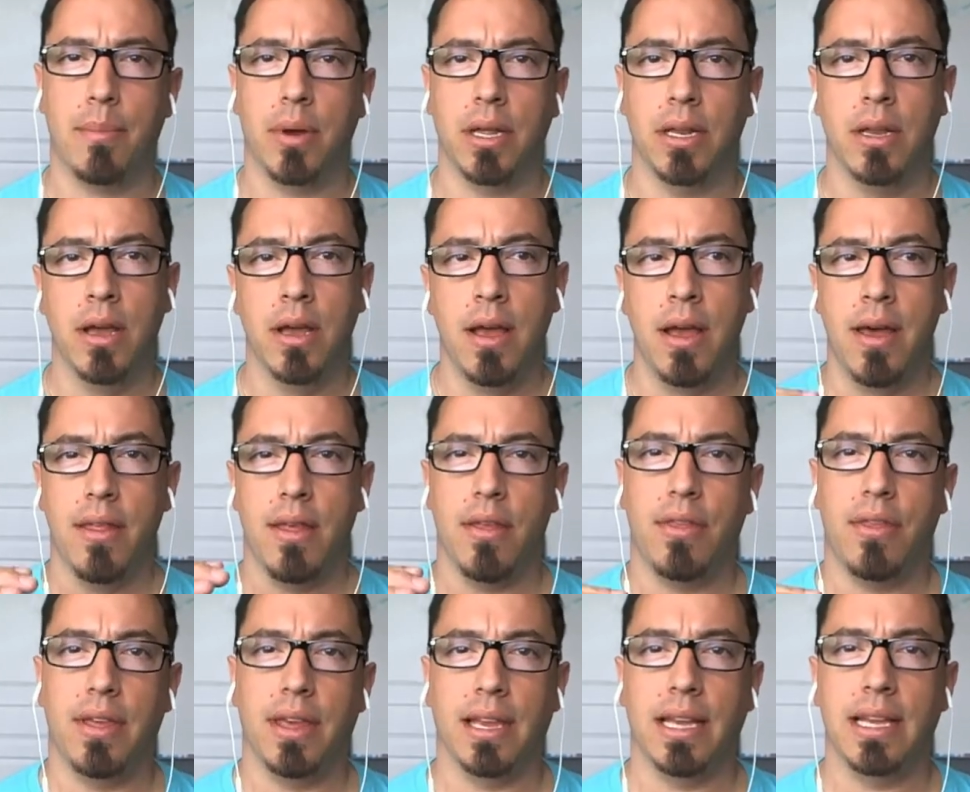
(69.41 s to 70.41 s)
But the
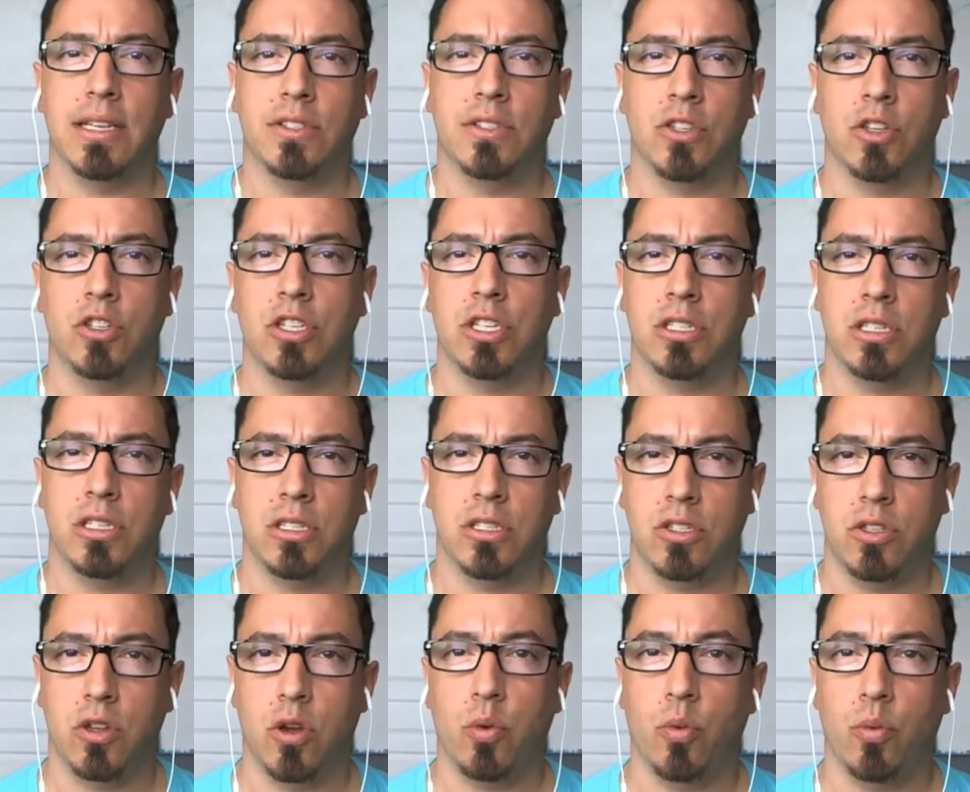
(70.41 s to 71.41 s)
thing is, search
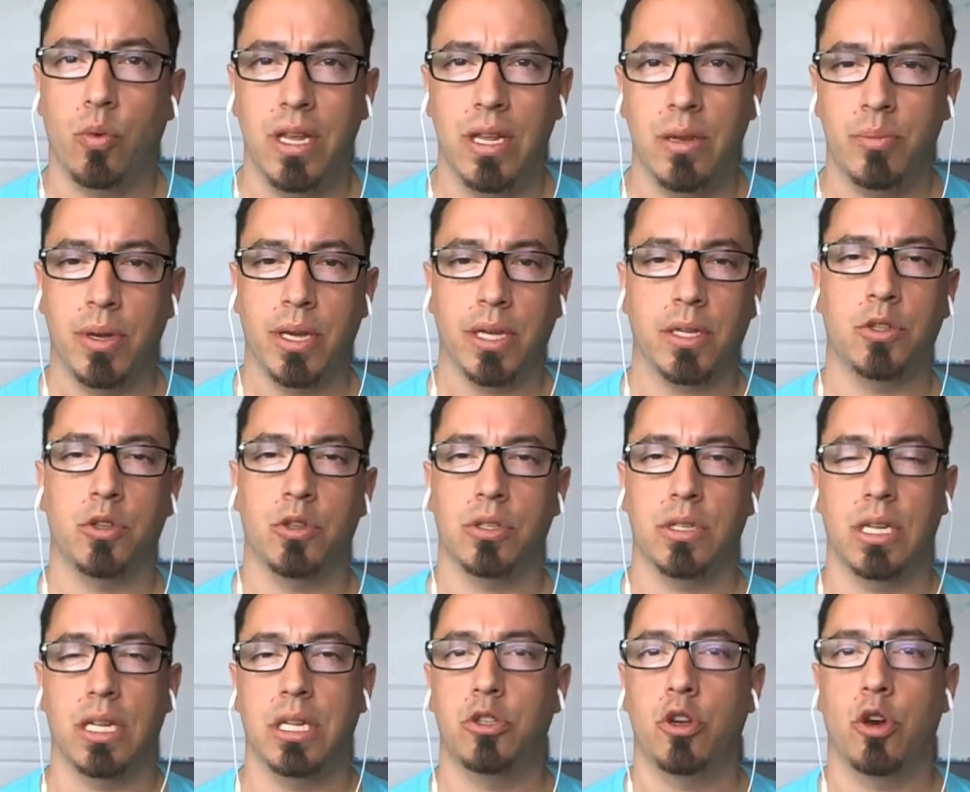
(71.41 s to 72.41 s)
engines don't read pictures
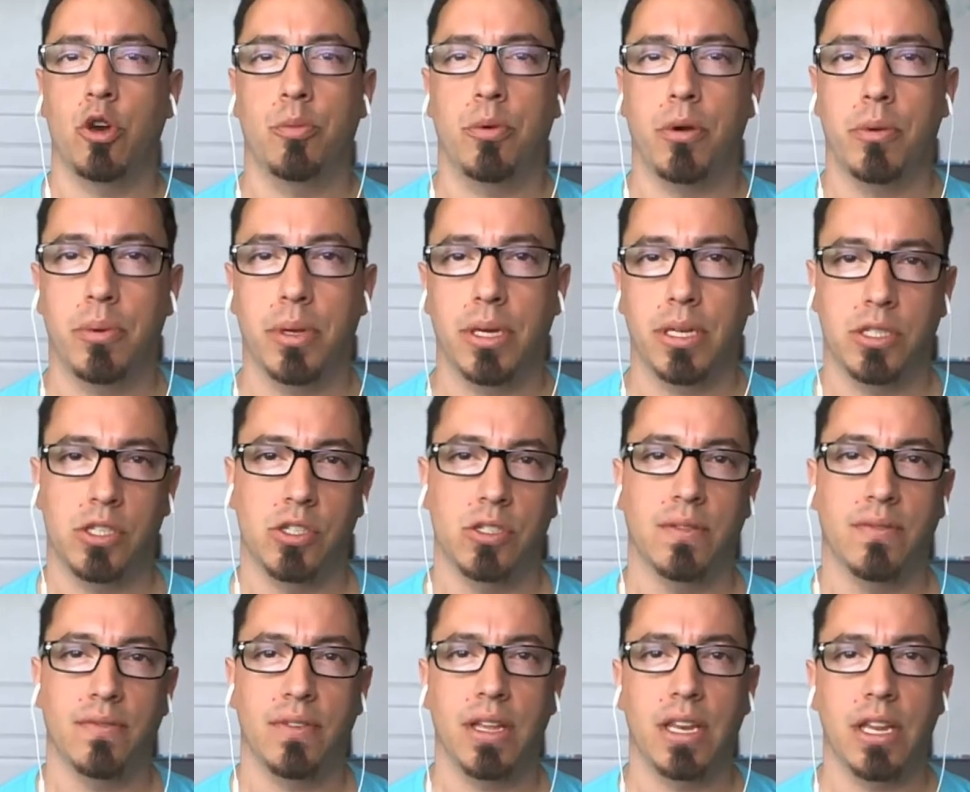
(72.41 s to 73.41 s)
and interpret pictures
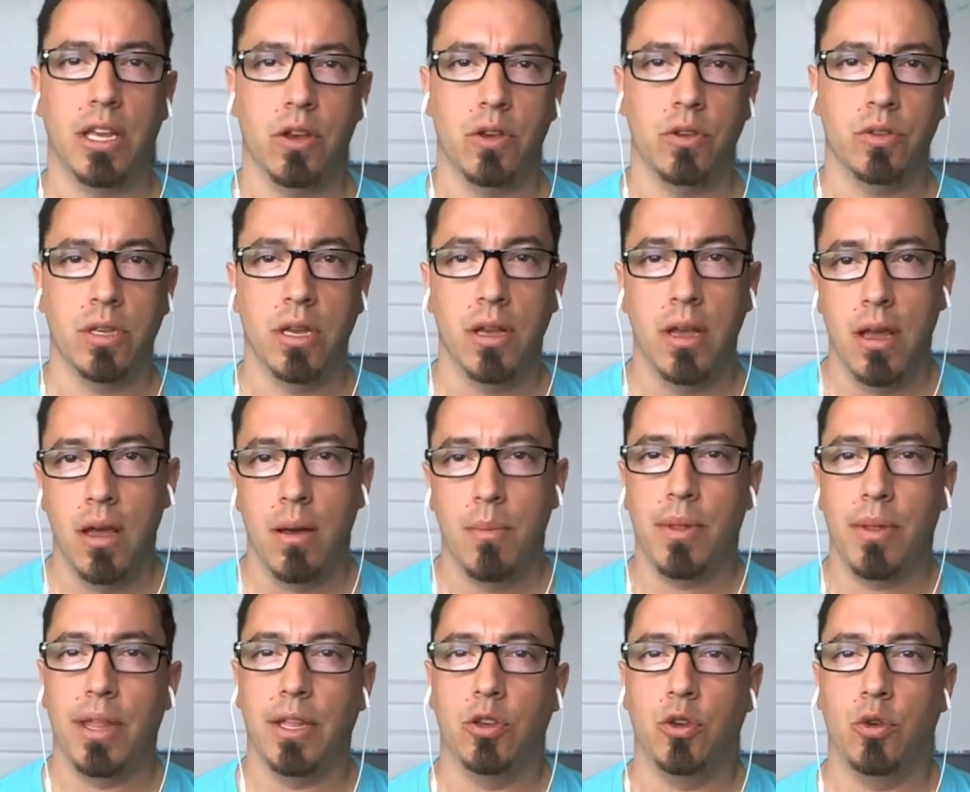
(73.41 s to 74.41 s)
and videos,
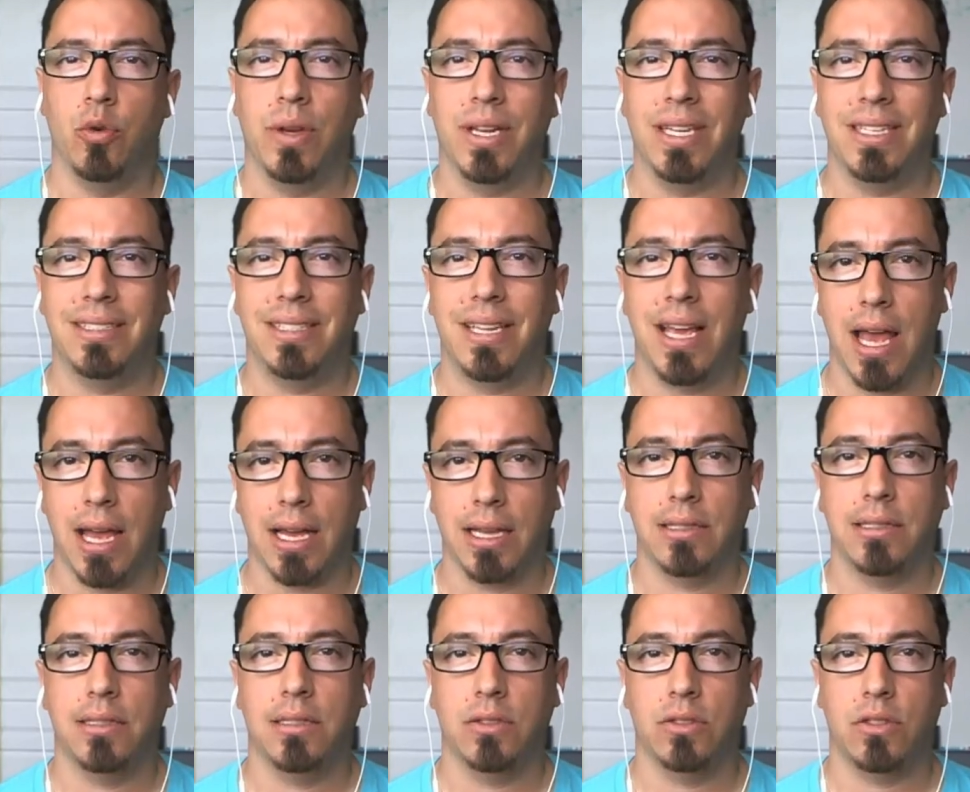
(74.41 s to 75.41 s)
but they do read text.